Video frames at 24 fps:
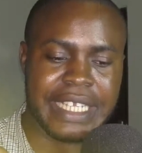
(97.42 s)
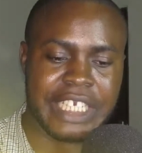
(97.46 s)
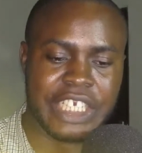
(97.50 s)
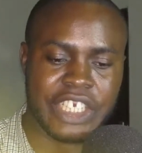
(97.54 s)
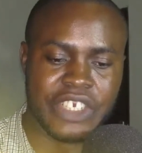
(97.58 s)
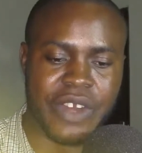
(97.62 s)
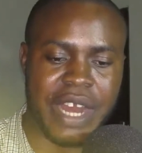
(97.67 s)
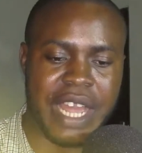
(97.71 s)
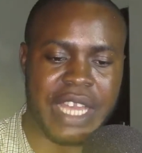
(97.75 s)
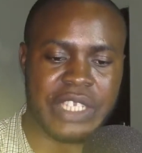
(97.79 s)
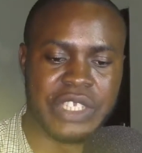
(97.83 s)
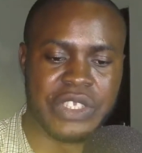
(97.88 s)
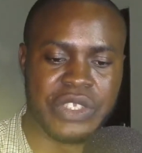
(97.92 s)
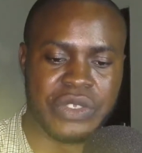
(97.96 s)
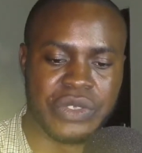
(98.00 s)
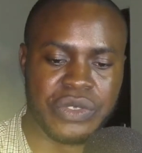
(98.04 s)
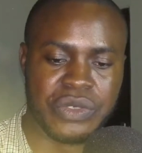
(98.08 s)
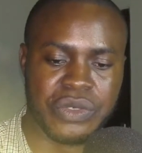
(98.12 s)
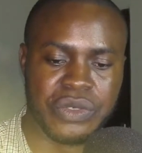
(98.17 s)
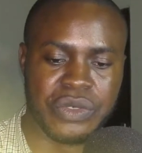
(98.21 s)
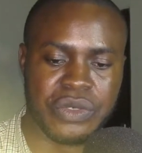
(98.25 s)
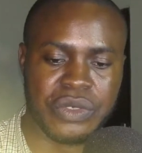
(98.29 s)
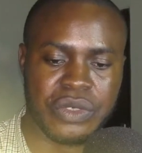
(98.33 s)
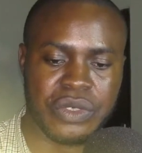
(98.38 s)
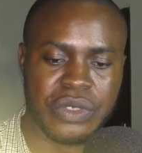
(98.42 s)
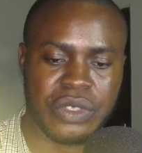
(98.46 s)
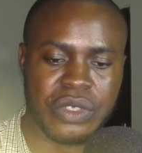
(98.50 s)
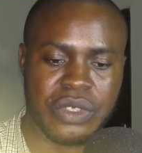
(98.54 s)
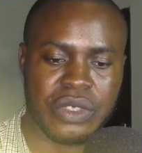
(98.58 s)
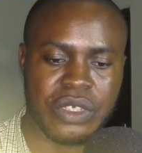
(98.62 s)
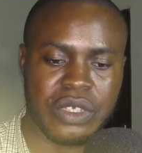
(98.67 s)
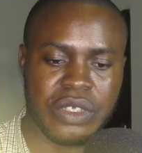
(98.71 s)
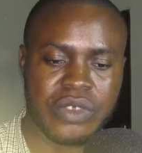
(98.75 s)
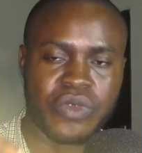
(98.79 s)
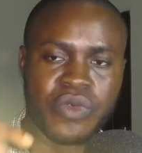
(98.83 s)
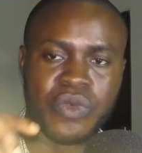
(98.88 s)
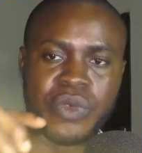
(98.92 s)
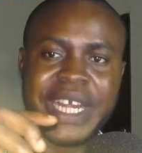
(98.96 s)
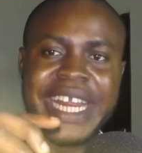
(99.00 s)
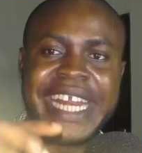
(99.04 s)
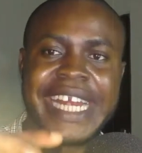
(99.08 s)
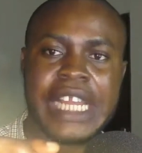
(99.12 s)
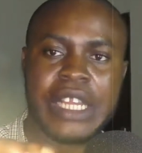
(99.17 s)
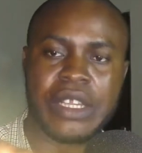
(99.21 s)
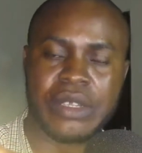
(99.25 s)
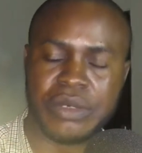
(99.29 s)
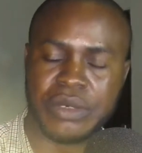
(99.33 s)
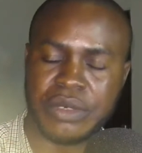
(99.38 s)
tries to
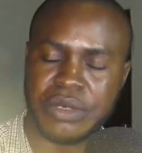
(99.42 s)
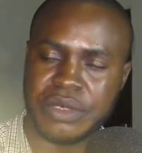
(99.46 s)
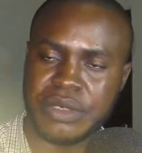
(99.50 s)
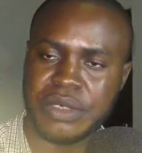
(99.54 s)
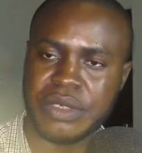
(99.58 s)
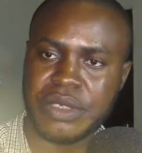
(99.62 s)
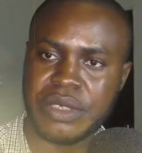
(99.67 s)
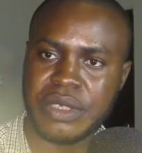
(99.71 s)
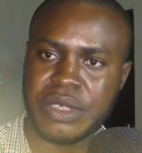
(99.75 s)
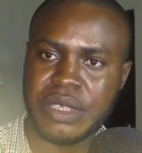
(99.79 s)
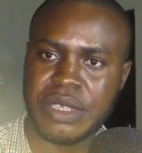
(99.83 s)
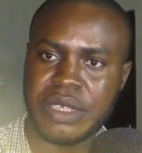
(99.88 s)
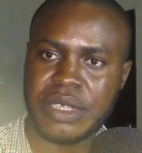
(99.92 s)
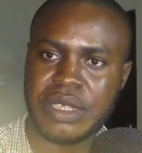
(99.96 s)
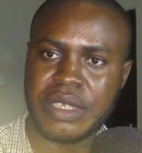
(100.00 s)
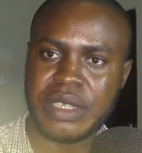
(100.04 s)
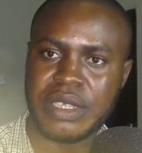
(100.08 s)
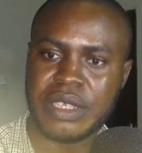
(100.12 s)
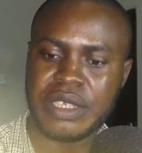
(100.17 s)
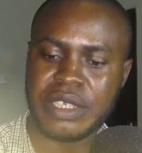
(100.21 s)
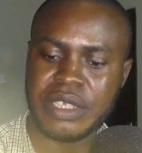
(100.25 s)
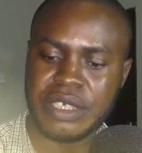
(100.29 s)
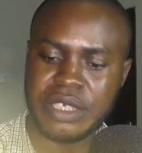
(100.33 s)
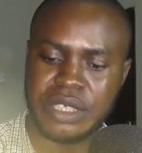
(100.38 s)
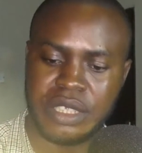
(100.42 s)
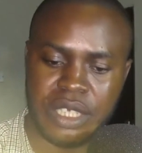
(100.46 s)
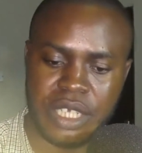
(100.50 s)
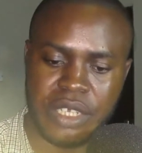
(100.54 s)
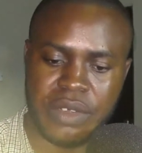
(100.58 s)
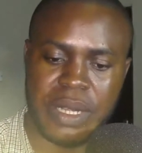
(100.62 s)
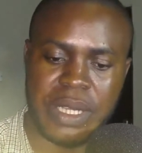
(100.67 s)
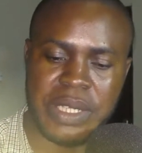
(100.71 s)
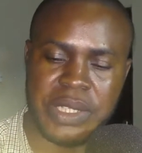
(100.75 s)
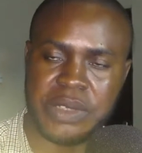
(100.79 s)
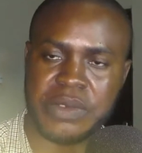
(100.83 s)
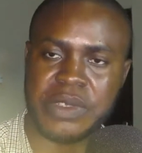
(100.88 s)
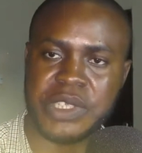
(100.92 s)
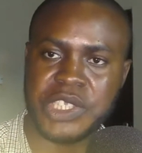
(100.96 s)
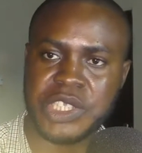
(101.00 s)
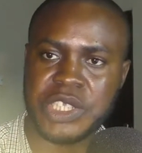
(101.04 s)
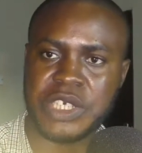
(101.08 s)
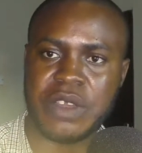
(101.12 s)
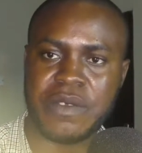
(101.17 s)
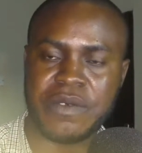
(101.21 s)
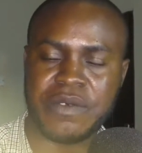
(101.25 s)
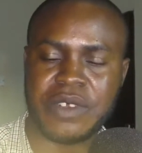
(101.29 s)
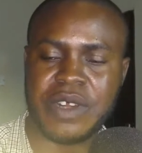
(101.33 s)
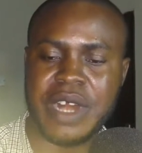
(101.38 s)
ridicule the
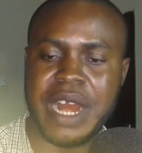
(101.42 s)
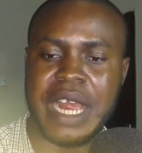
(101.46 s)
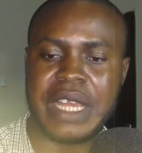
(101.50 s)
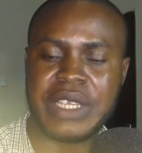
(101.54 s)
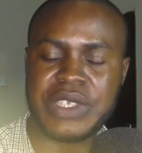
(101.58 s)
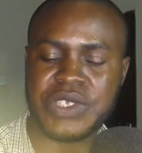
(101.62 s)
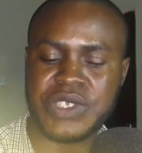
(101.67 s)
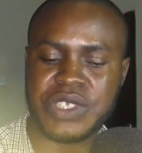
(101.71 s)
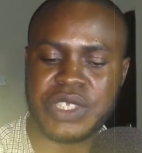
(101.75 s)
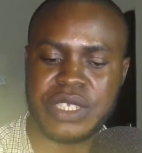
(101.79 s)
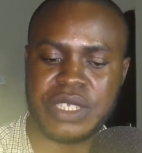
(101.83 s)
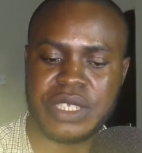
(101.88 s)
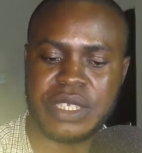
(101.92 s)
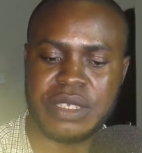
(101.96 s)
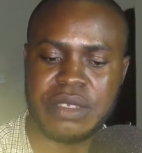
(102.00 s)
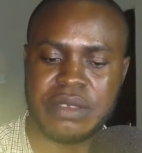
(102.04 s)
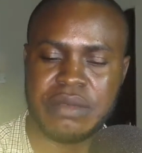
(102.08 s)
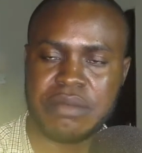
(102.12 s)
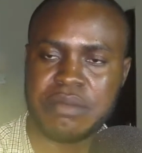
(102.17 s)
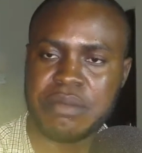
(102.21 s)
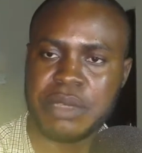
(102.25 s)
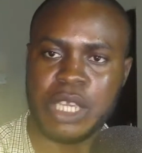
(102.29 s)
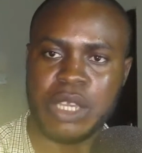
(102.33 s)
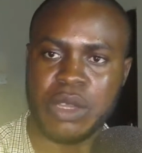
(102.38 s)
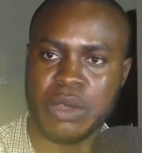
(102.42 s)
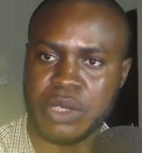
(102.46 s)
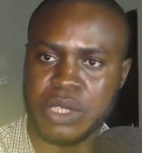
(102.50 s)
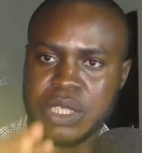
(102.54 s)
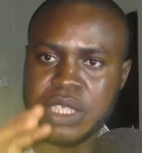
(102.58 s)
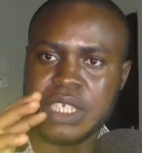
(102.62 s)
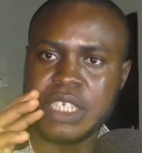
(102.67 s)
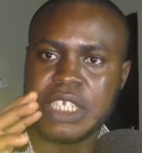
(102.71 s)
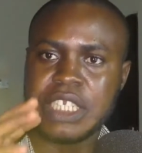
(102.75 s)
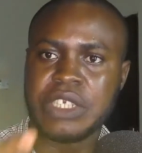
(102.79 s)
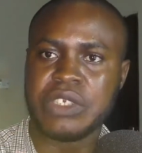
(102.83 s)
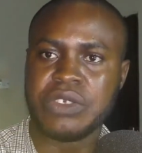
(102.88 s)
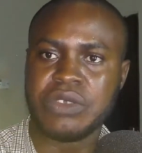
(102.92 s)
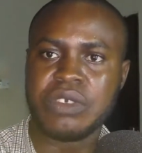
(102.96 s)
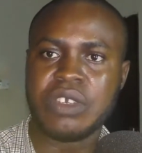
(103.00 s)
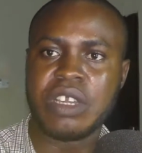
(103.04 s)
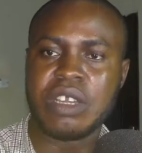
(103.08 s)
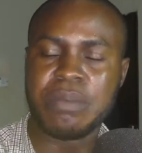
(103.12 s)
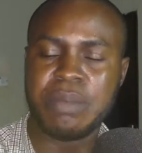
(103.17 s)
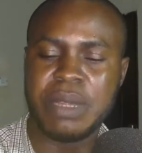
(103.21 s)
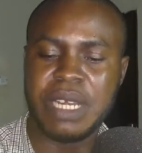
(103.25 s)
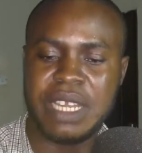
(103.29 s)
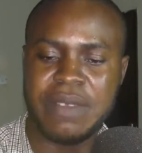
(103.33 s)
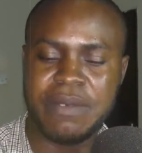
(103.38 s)
resurrection of Christ because they do
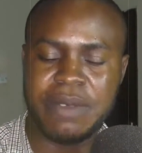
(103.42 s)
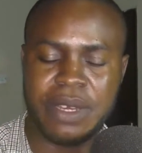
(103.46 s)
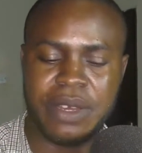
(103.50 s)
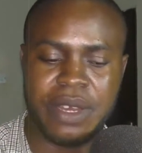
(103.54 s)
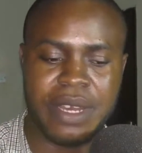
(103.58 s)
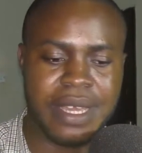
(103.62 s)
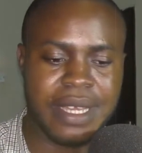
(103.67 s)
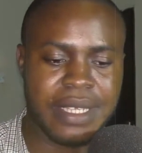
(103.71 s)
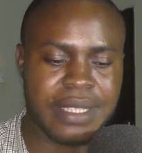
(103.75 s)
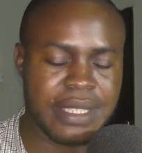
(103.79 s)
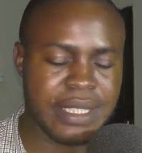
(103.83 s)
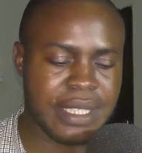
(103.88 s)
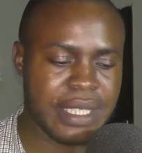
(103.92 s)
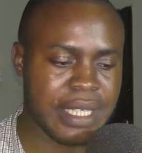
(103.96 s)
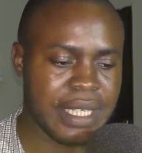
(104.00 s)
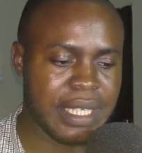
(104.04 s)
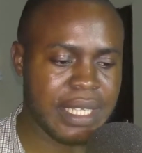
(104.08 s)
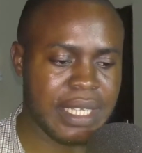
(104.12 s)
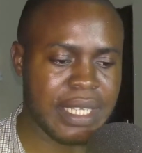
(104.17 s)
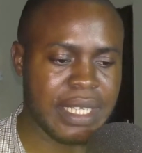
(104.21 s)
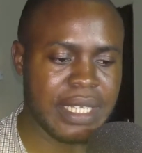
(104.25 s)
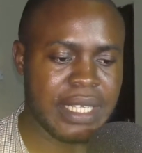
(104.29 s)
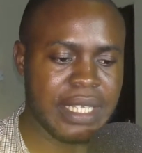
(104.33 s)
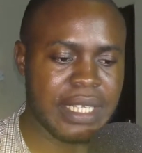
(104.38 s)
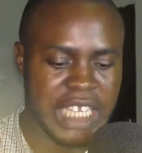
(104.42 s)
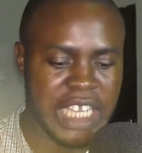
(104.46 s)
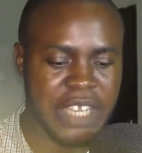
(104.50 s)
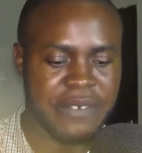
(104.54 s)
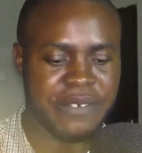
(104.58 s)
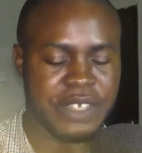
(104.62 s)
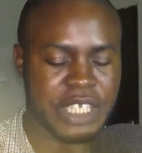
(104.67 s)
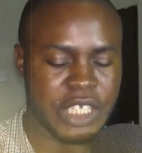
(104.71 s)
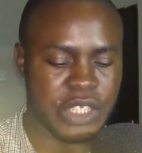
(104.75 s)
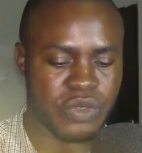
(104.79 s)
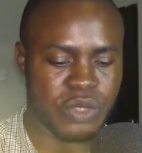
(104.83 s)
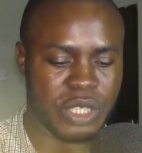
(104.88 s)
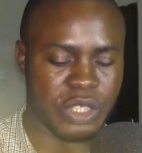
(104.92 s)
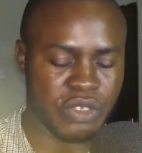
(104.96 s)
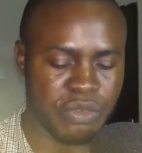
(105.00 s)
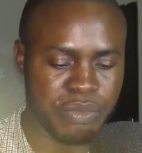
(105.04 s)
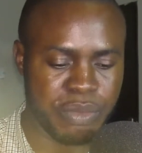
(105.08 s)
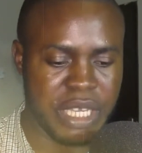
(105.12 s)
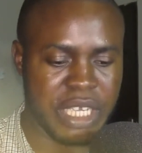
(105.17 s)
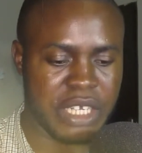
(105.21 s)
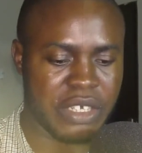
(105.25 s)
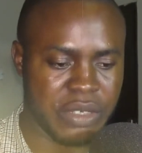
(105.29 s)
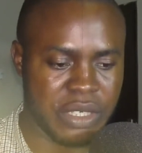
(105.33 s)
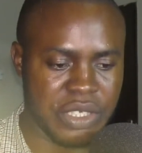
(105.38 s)
not believe in that. If it were to
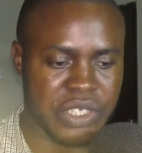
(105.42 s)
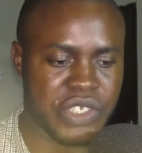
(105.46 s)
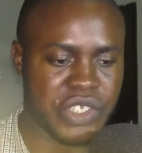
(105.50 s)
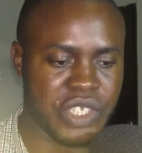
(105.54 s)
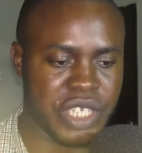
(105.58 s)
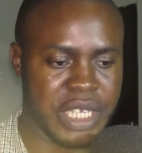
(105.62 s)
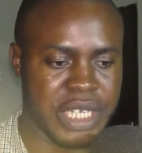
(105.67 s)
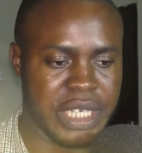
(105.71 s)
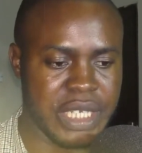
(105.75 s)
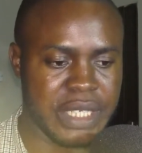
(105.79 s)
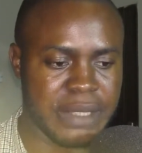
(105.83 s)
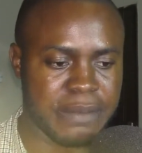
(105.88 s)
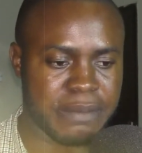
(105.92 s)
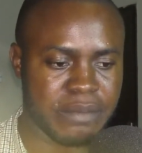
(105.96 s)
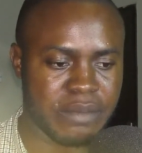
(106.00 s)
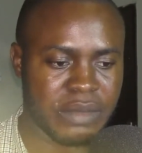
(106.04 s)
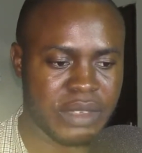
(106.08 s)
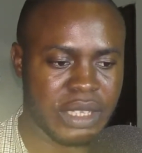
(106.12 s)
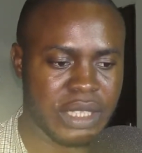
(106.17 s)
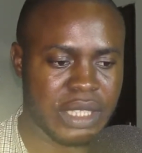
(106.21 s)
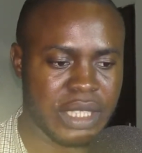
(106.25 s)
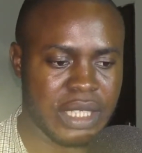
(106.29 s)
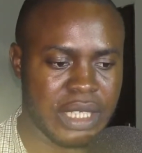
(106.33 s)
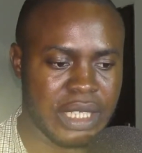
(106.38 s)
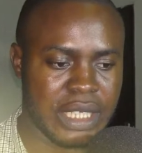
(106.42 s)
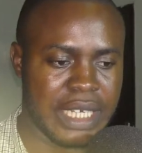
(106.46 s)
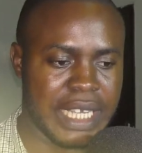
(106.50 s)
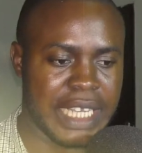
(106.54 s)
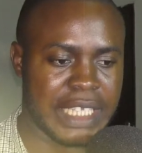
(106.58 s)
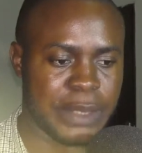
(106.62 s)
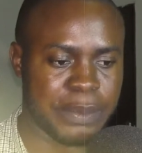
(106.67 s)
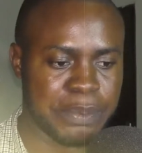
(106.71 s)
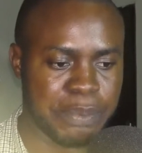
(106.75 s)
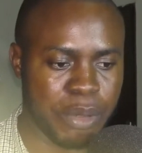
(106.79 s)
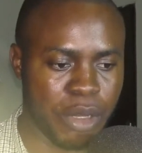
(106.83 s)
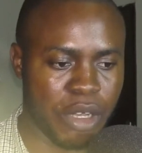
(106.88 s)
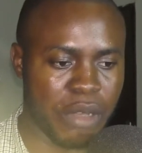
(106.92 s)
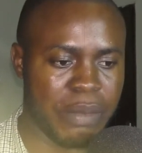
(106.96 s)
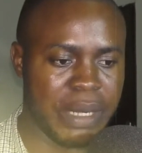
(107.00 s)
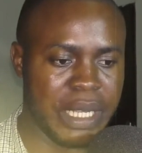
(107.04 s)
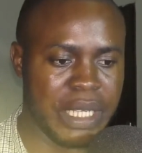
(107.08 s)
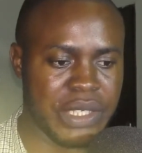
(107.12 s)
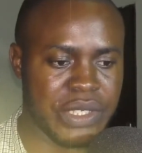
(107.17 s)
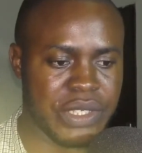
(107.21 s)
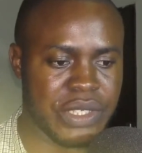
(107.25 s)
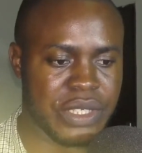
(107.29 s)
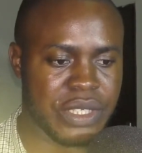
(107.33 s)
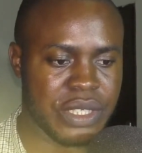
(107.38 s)
be a Christian that
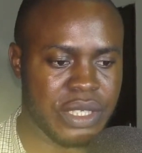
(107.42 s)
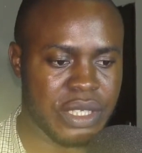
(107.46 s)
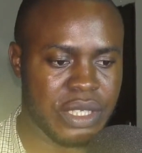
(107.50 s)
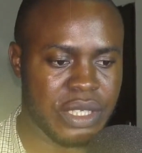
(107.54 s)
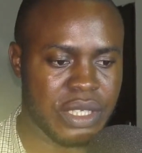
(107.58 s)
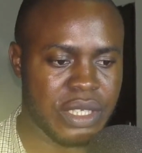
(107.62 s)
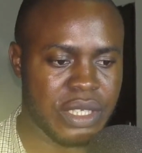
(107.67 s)
published